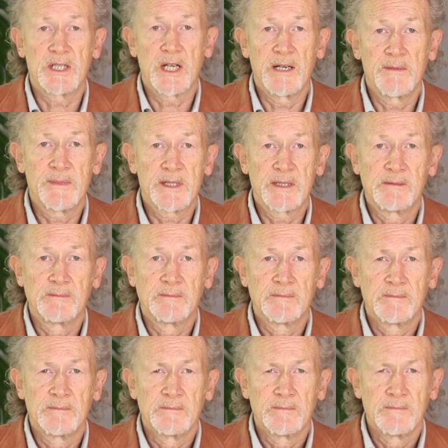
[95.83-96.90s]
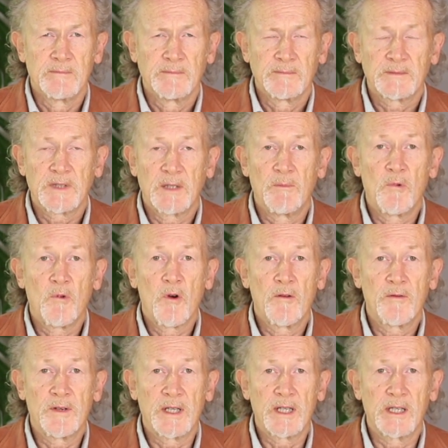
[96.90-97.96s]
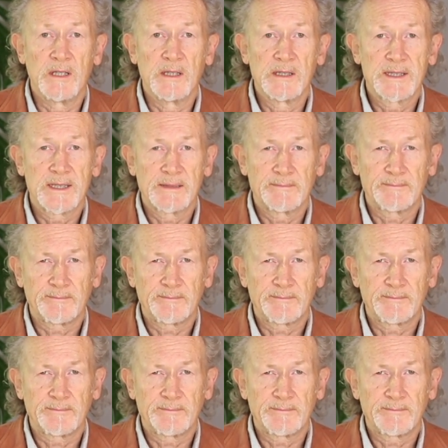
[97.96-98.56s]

times, more often in girls